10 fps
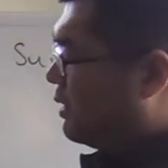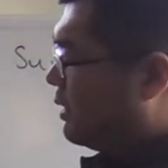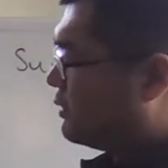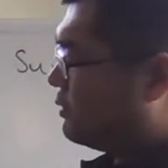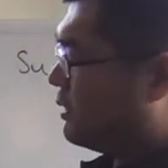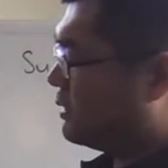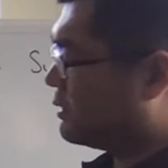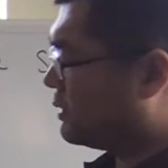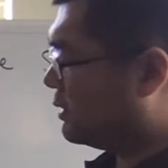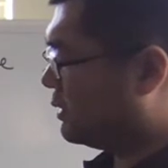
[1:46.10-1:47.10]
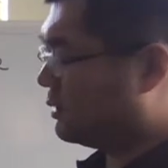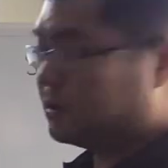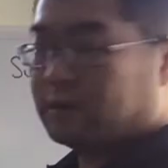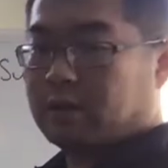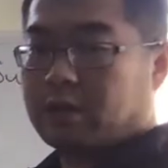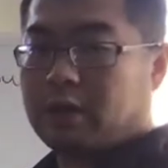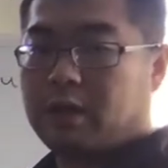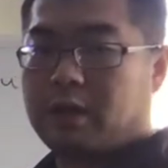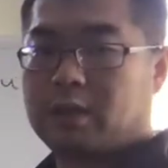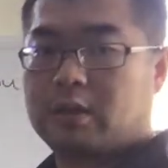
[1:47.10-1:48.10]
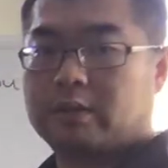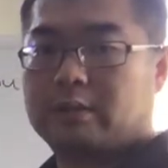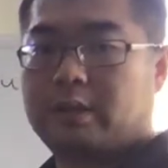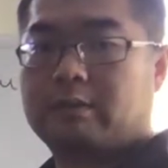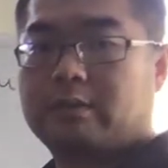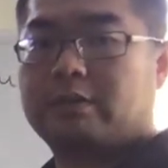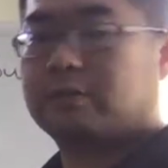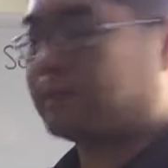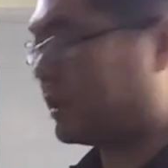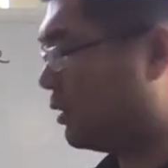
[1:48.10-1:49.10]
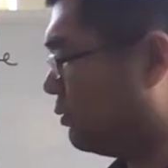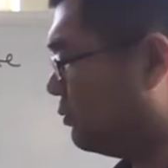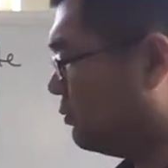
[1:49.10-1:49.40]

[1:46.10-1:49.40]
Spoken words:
as you can see. Now this is my goal.